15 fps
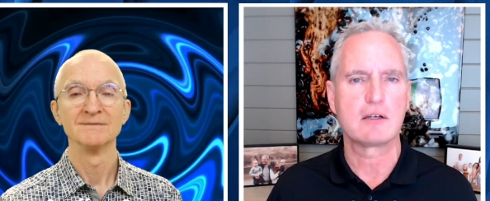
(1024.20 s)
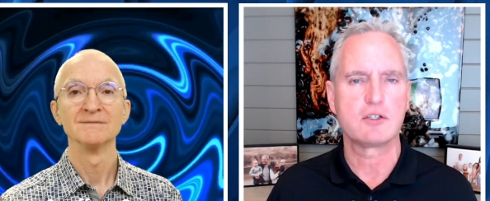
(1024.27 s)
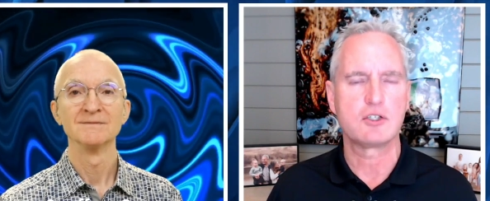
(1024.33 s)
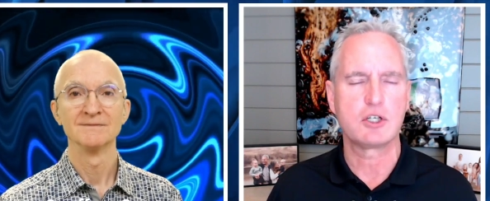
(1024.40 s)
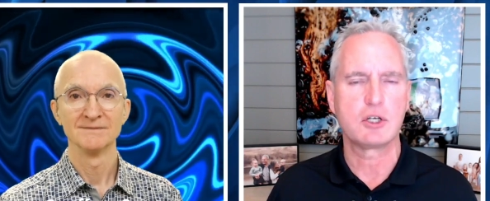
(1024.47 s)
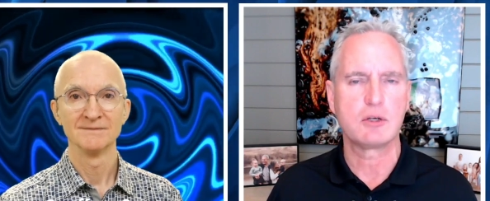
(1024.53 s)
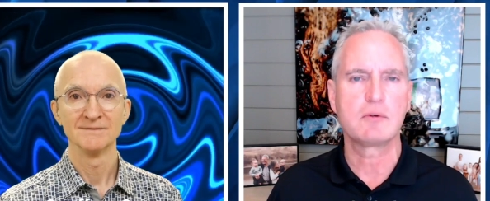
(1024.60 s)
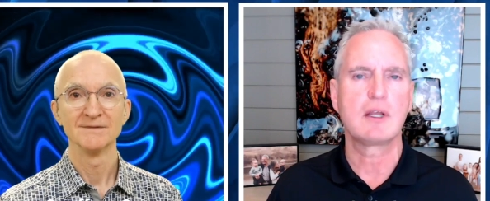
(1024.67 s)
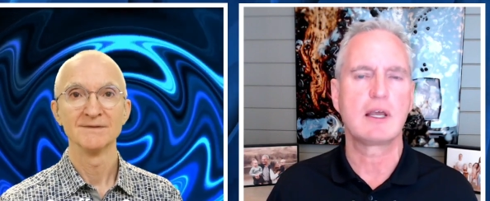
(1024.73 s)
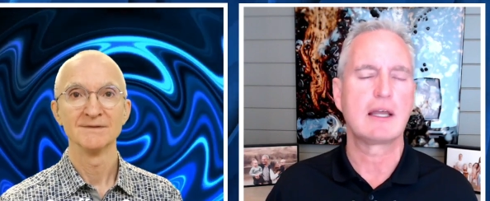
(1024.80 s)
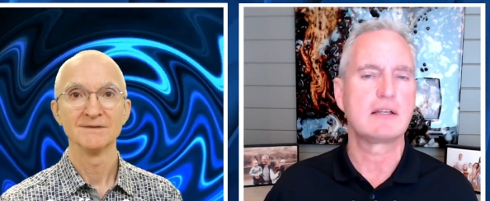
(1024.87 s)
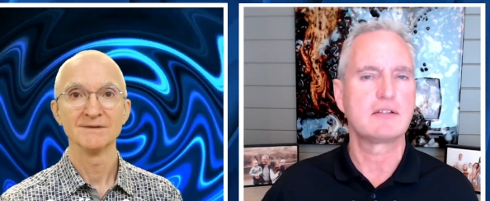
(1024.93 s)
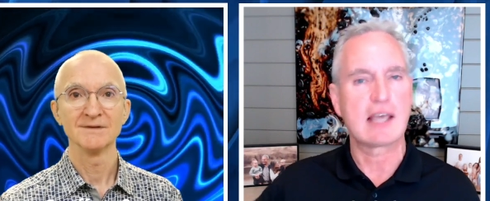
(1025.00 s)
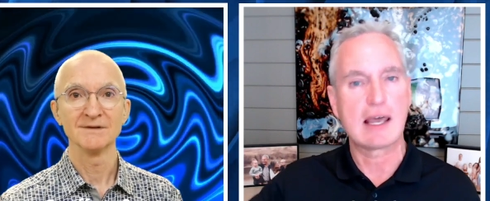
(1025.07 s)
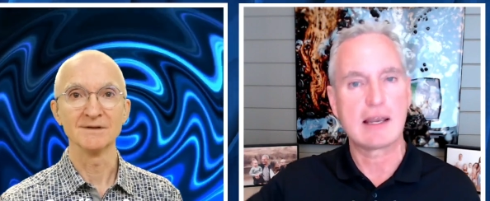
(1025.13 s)
Speaker 1: uh, June,
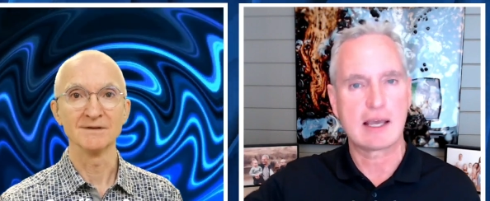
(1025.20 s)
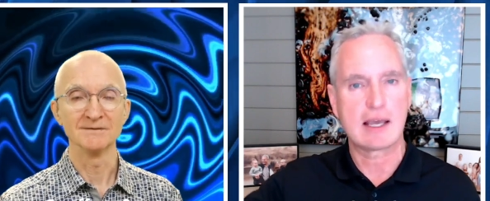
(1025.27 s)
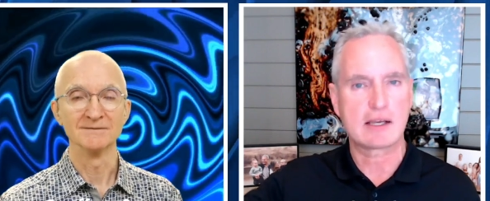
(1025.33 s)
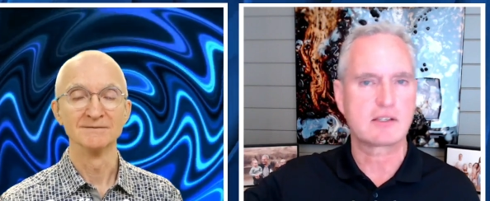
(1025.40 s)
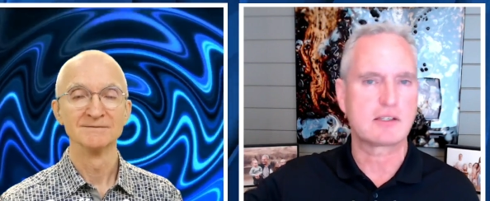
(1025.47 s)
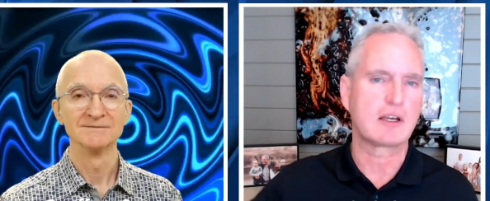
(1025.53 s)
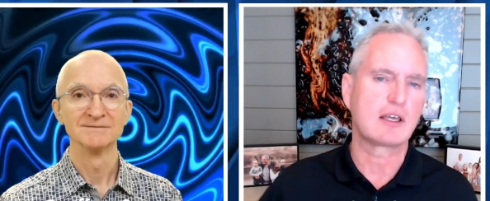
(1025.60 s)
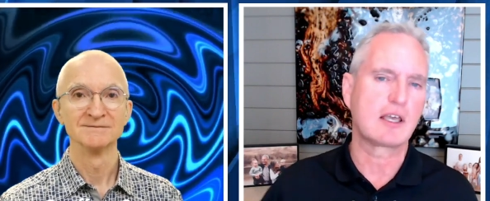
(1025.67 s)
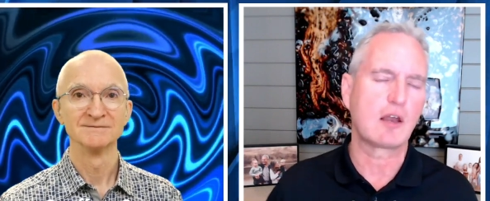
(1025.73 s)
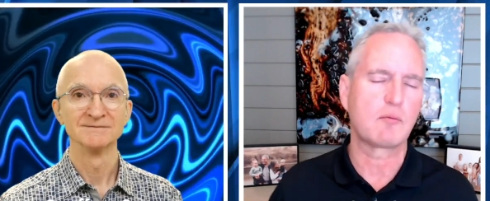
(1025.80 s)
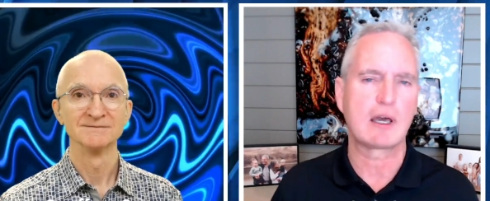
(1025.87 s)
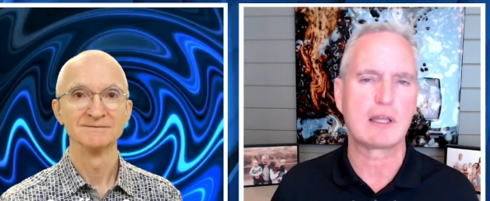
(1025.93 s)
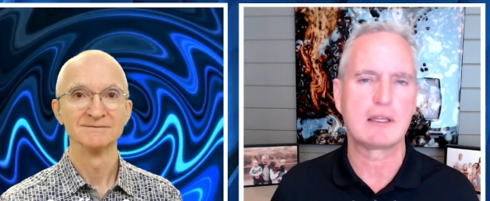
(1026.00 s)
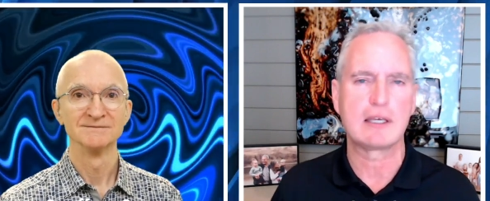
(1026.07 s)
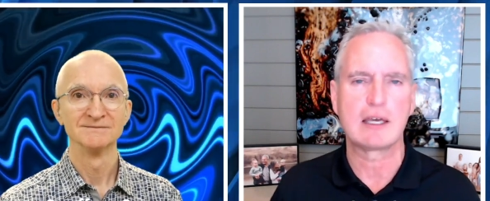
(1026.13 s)
and yeah. 10x it
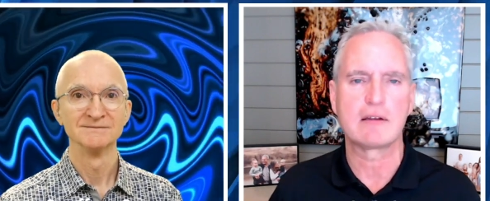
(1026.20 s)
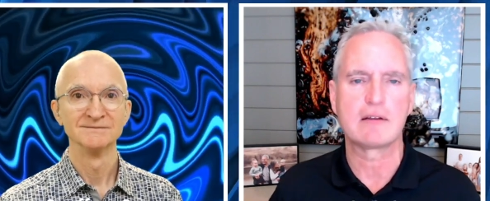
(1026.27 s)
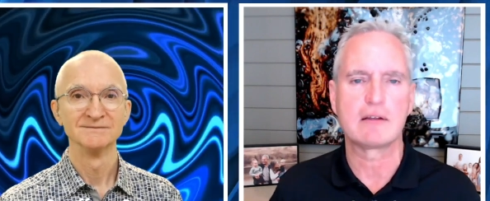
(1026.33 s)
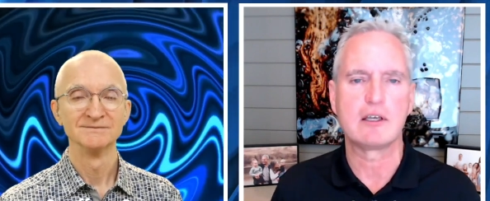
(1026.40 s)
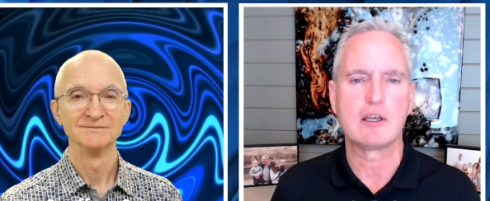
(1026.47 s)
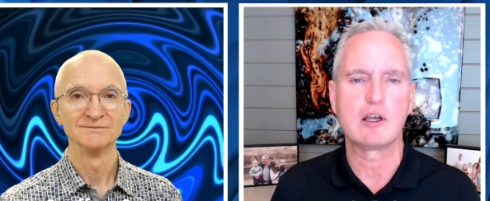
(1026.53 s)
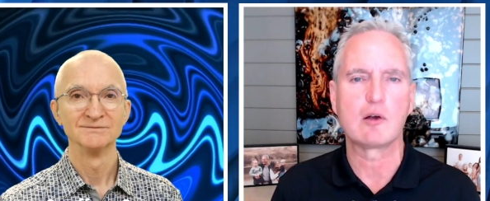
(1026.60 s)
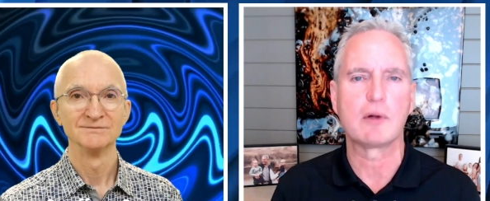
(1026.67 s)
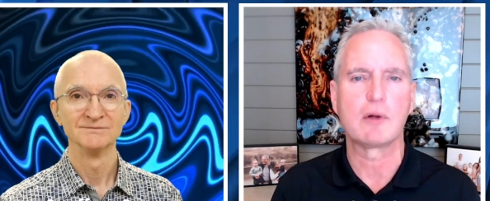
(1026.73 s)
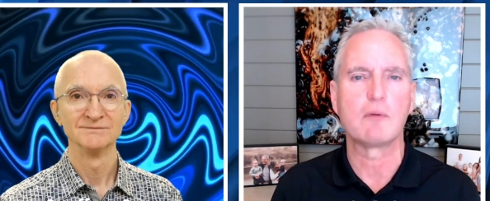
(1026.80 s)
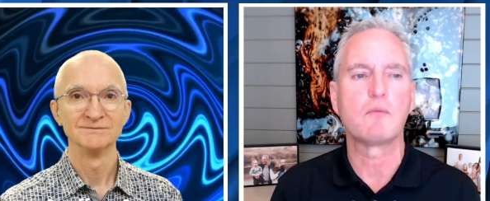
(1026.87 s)
again by the end of the year.